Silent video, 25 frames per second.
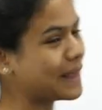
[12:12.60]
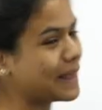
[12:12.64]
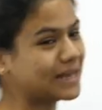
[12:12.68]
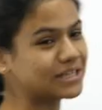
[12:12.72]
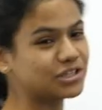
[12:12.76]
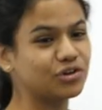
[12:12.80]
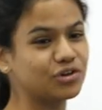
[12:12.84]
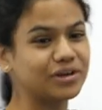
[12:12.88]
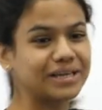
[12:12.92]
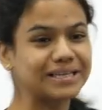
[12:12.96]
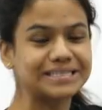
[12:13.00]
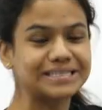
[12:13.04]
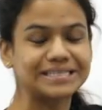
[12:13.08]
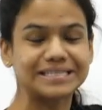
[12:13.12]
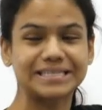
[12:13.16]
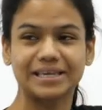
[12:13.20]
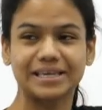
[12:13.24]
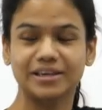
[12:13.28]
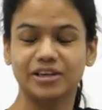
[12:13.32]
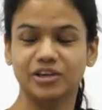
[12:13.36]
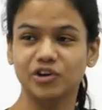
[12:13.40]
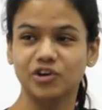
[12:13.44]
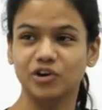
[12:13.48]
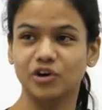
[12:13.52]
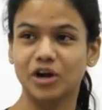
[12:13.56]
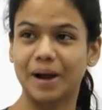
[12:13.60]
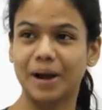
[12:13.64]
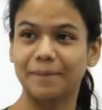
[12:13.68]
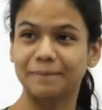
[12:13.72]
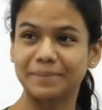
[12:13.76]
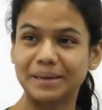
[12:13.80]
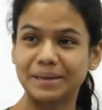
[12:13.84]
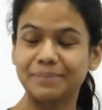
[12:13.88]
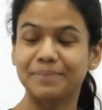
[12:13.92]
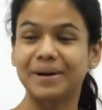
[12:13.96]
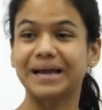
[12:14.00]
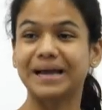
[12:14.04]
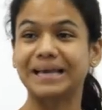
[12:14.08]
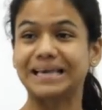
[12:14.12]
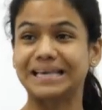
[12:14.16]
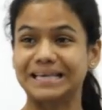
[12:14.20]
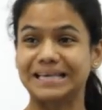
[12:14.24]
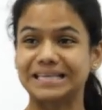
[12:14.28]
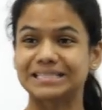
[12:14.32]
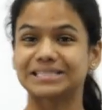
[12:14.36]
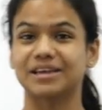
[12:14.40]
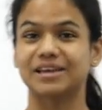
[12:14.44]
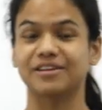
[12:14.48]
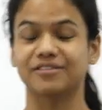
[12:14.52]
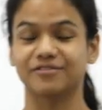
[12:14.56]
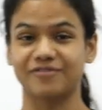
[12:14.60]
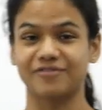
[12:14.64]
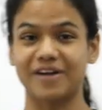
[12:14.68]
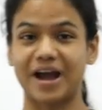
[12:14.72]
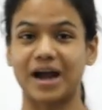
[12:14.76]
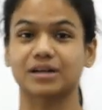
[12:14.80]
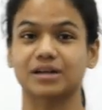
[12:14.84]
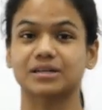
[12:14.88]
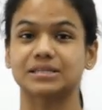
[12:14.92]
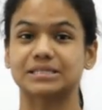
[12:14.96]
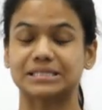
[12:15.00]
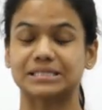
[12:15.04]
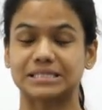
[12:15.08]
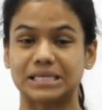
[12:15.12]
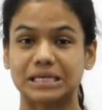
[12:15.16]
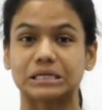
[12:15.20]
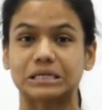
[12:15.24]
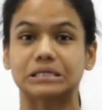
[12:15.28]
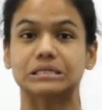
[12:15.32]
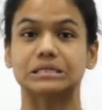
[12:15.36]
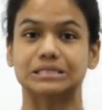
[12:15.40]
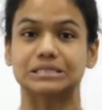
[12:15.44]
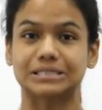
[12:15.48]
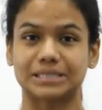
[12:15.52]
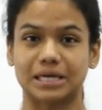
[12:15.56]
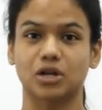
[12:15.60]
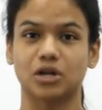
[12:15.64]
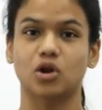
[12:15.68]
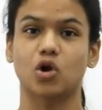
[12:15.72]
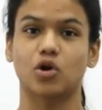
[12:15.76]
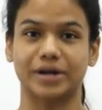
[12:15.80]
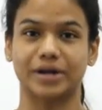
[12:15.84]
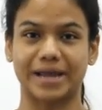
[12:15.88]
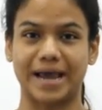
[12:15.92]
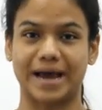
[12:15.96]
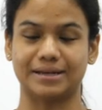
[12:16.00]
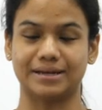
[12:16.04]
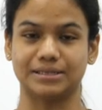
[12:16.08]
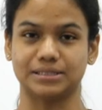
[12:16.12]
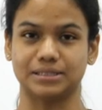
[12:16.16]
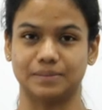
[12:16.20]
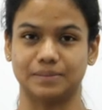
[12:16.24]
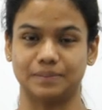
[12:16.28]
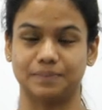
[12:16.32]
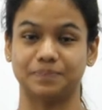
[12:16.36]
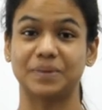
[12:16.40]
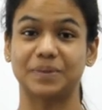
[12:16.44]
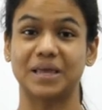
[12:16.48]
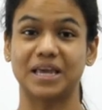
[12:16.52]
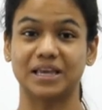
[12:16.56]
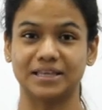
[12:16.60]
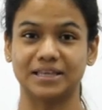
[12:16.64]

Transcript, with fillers: as you can see here, amoeba is in fact a single cell organism.